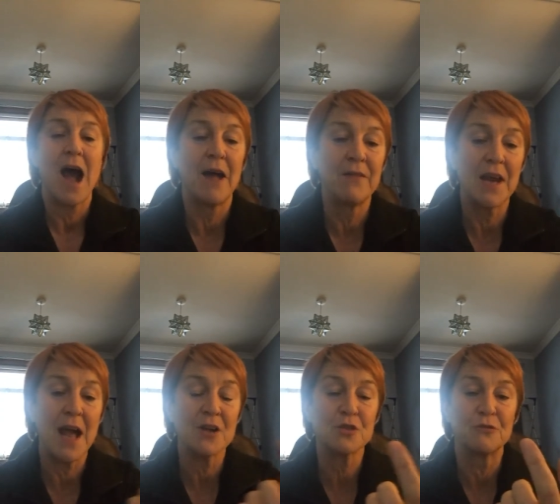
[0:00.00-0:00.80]
and in
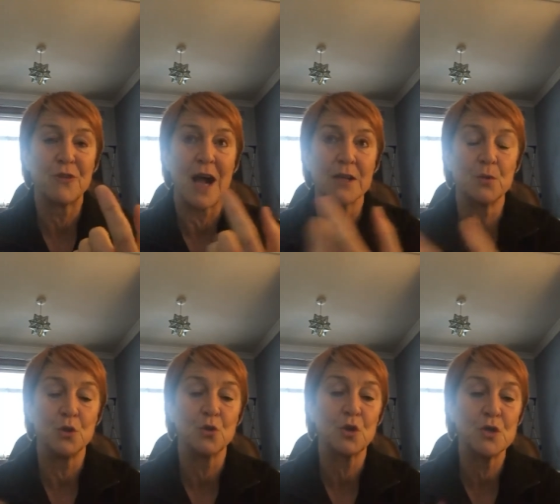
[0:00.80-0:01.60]
actual fact,
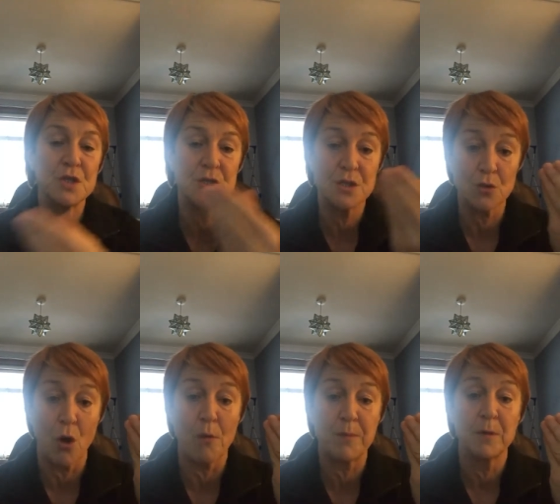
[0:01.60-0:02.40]
when you can
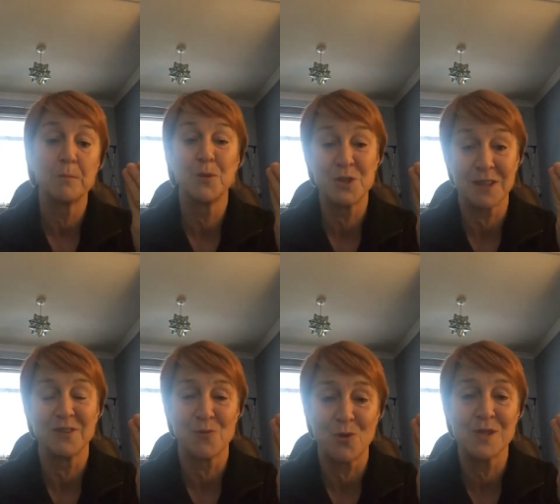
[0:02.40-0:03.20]
stop putting
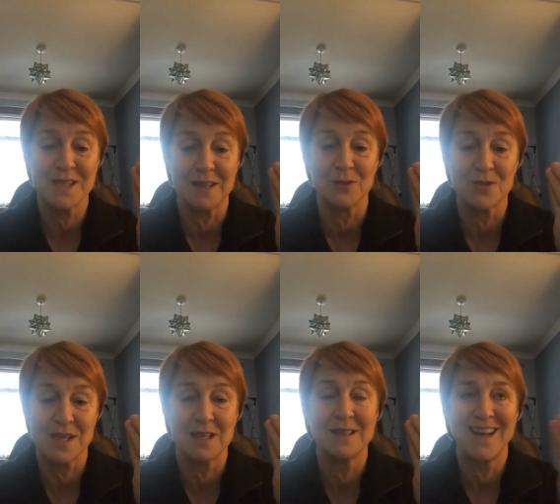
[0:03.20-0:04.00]
the wrong
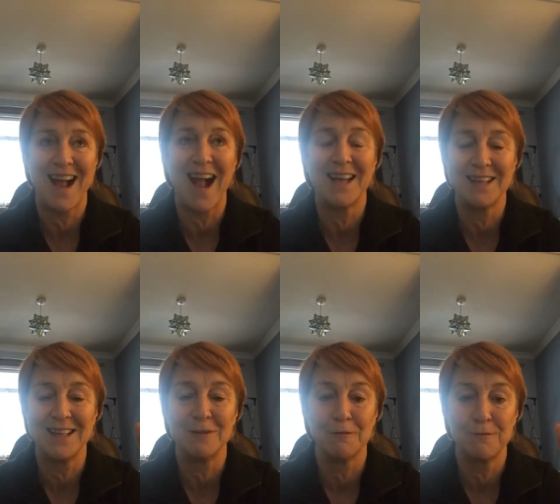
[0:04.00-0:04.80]
signals in,
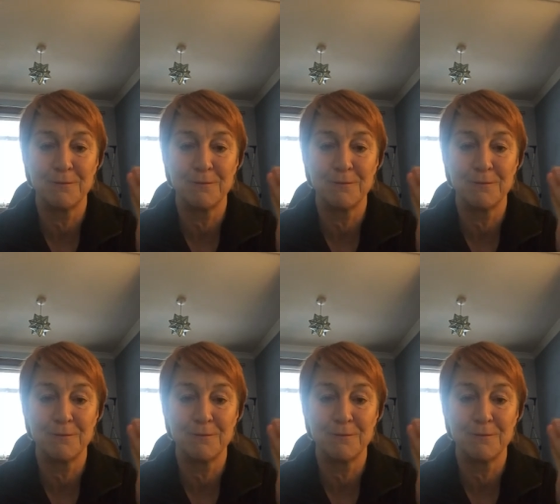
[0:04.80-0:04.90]
i.e.,